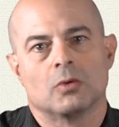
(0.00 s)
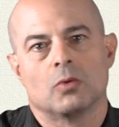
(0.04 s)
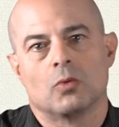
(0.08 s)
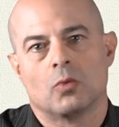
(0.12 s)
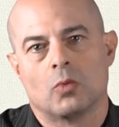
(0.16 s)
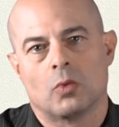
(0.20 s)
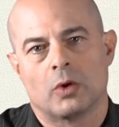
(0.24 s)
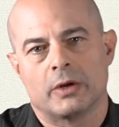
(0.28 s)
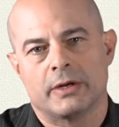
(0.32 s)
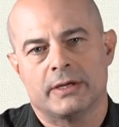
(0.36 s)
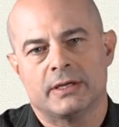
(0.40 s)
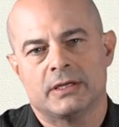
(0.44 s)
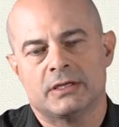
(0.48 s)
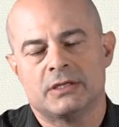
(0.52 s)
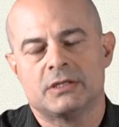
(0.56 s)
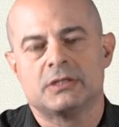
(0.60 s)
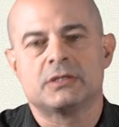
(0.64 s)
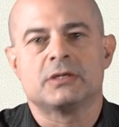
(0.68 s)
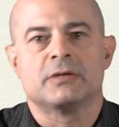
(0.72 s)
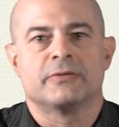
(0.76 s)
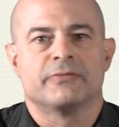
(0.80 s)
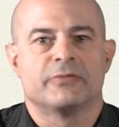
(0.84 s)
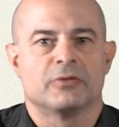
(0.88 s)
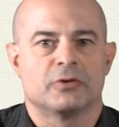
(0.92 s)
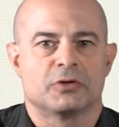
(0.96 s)
what
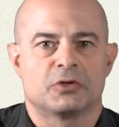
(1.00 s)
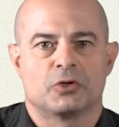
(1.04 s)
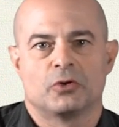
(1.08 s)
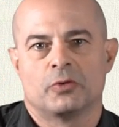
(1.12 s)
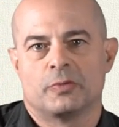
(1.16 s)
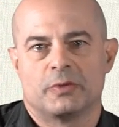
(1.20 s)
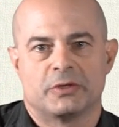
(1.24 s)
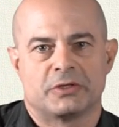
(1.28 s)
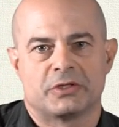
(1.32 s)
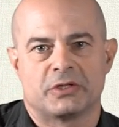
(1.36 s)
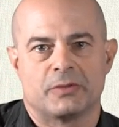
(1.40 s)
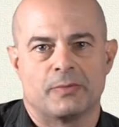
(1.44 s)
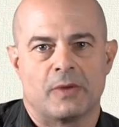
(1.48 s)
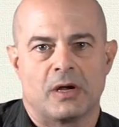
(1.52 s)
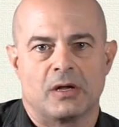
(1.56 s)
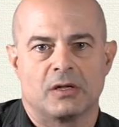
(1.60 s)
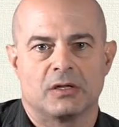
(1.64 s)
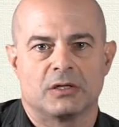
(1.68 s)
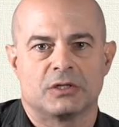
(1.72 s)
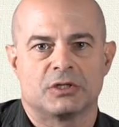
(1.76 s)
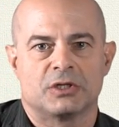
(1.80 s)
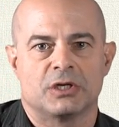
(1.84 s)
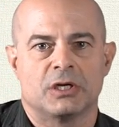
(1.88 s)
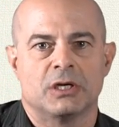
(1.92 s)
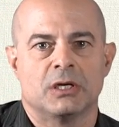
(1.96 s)
is virtue
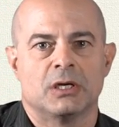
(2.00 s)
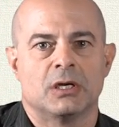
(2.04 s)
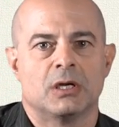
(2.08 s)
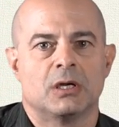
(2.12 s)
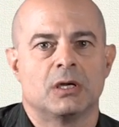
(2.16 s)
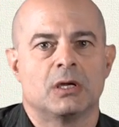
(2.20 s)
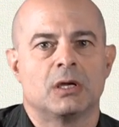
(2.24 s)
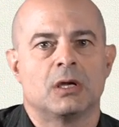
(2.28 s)
epistemology,